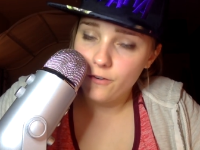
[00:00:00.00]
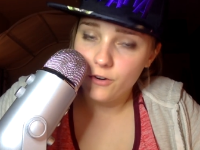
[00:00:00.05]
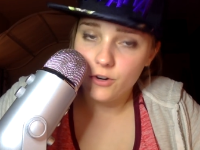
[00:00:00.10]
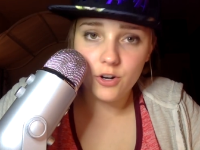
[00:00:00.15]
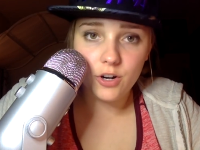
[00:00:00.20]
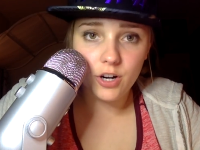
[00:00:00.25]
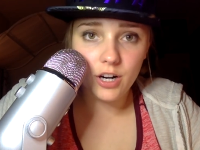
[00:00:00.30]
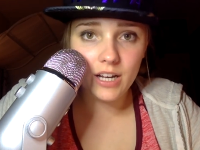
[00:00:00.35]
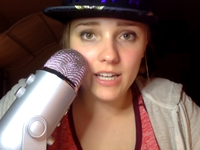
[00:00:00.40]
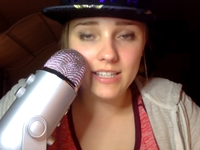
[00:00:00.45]
for
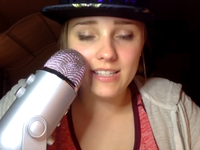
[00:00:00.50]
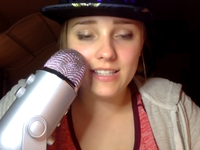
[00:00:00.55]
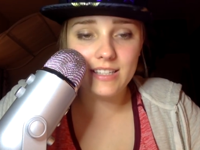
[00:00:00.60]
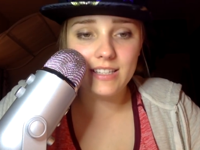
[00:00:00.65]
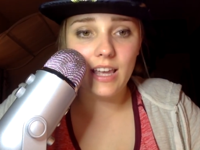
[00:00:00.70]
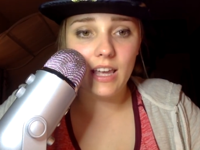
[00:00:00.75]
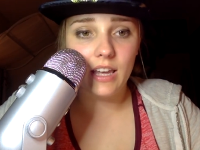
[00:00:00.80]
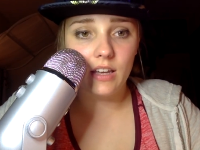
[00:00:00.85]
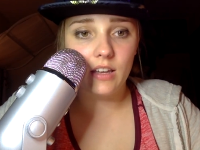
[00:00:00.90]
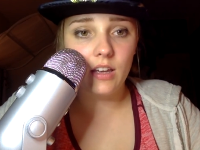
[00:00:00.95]
Christ's
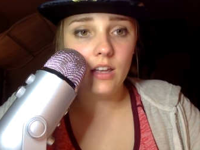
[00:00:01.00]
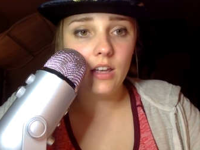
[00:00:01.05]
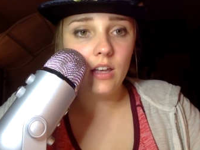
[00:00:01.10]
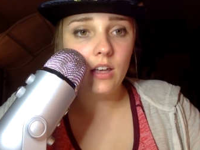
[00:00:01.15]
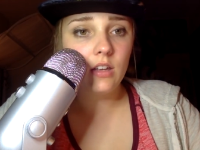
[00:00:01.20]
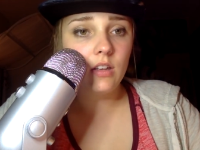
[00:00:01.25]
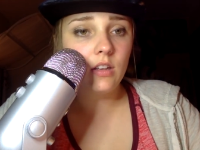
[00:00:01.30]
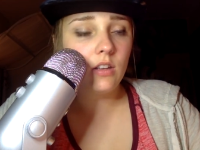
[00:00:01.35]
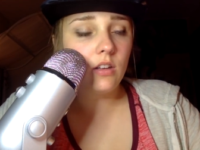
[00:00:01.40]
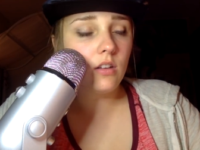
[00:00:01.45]
sake.
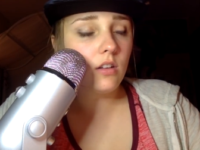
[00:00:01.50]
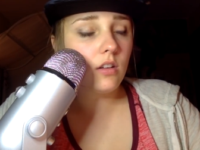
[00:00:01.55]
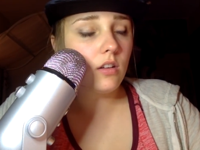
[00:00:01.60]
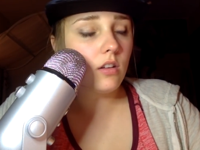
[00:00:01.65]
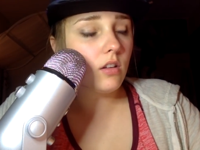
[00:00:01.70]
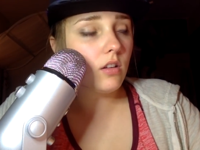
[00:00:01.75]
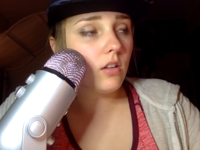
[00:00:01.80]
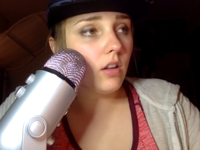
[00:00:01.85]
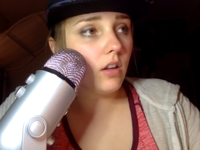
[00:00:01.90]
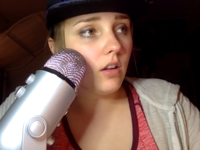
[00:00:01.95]

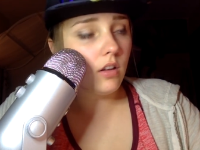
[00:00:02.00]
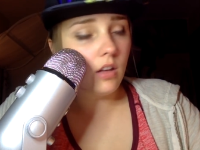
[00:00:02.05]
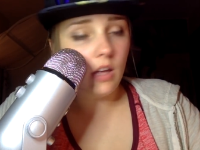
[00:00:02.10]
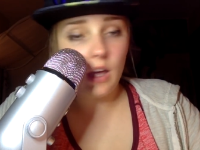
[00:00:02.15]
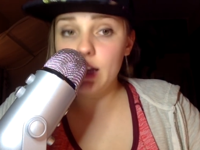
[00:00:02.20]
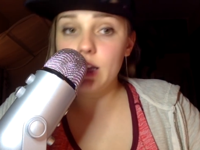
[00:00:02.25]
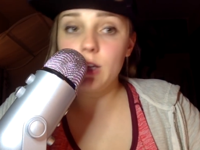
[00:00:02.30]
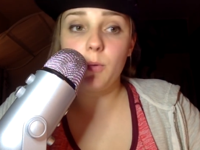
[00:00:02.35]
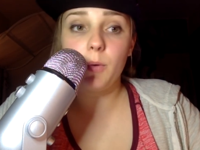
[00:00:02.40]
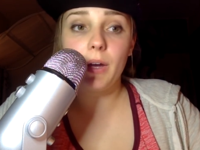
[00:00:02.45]

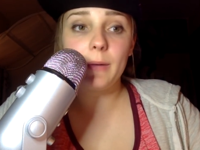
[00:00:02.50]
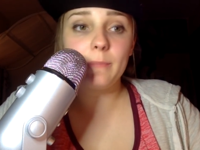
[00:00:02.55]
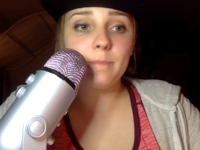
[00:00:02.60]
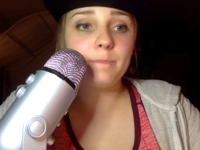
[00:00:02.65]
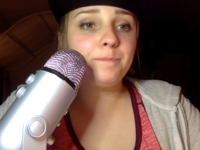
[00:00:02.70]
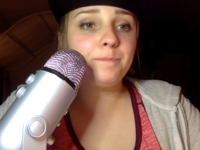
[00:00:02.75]
Anyway,